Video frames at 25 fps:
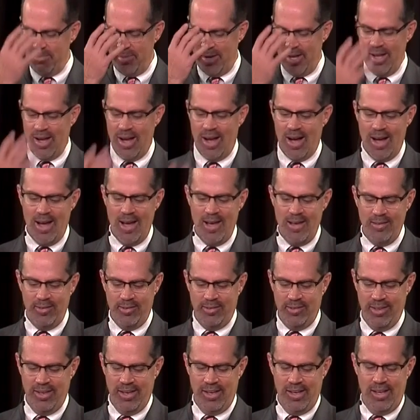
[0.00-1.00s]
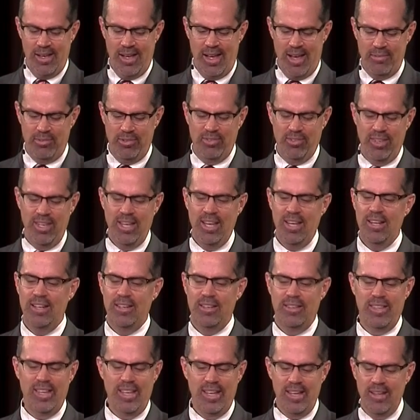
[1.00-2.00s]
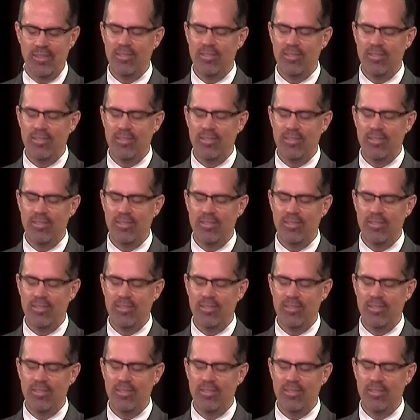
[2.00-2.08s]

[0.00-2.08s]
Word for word: My eyes have seen the